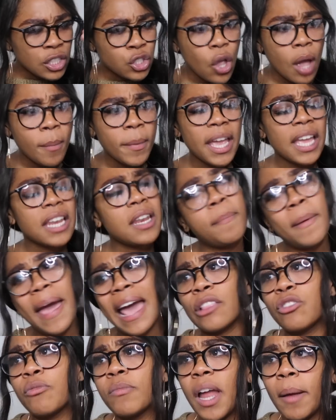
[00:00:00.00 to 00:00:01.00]
So I'm in the
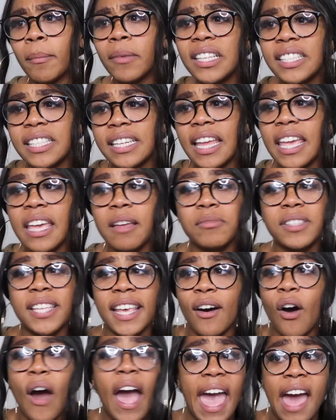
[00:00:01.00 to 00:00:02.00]
bathroom and I'm listening to him
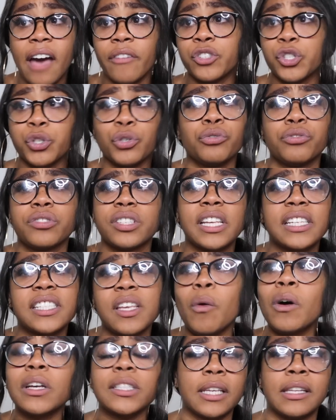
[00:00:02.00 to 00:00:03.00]
tell half truths, because
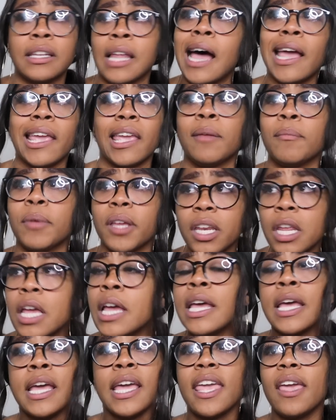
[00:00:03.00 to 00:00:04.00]
he wasn't lying, but
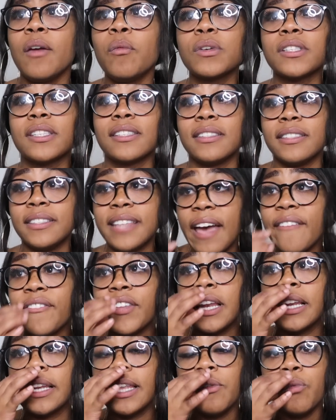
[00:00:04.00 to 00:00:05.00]
he was
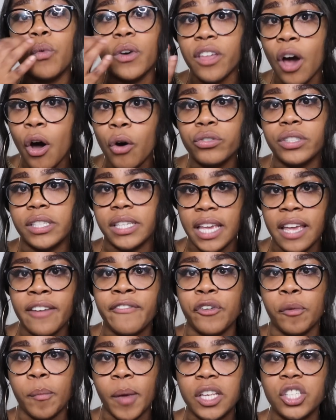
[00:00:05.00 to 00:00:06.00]
definitely withholding
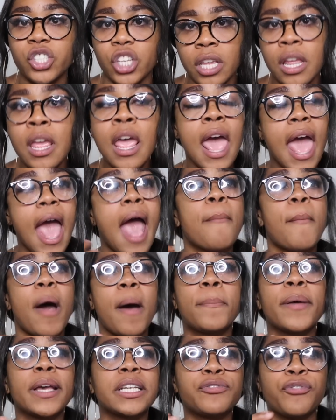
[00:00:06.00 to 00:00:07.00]
information. And
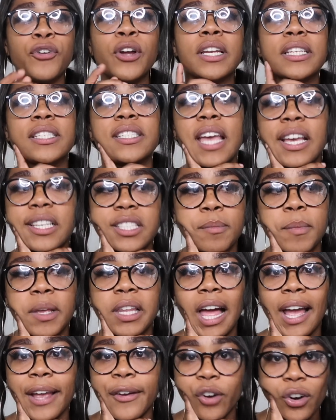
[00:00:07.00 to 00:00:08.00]
my best friend is texting me
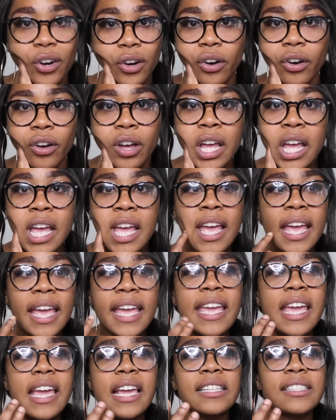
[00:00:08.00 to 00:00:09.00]
like, girl,
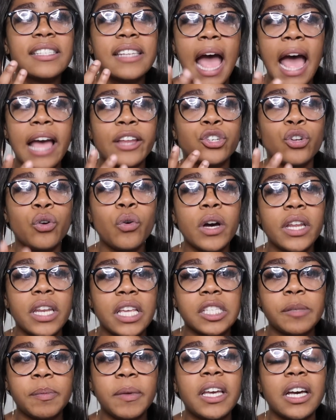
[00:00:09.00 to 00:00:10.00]
he's not doing
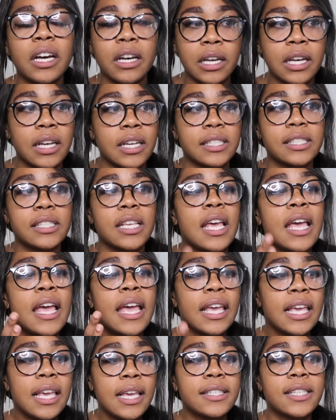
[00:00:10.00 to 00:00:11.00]
this because
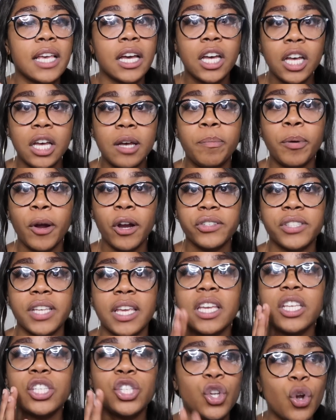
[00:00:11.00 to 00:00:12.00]
he's a good
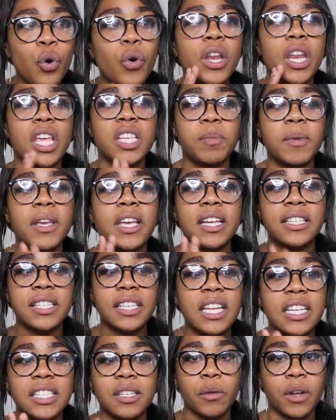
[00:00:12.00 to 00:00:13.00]
person. He's doing this because
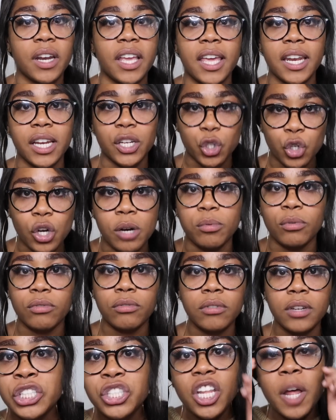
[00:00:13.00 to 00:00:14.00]
he doesn't want to get in
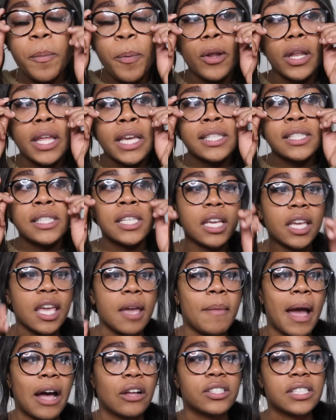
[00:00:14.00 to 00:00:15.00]
trouble. So the police took
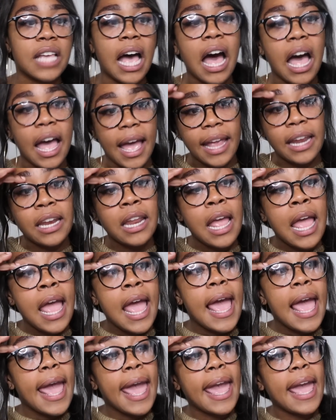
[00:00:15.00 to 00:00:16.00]
him outside
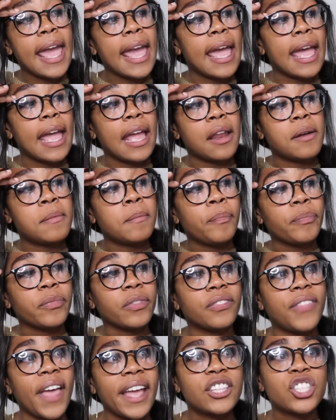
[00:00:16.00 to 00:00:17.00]
and
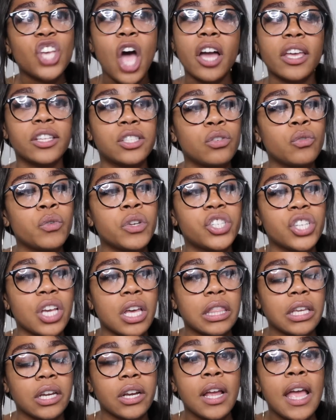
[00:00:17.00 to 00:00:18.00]
they talking to each
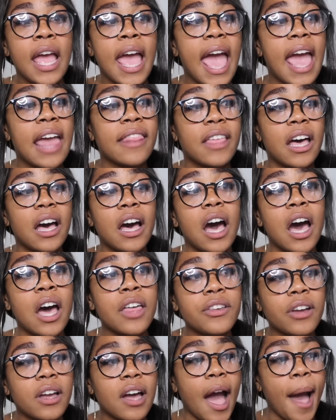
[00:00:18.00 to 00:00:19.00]
other, and the
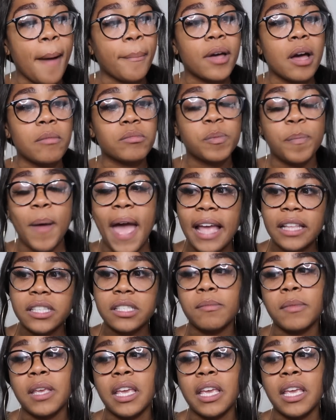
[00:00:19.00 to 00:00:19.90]
other cop comes back to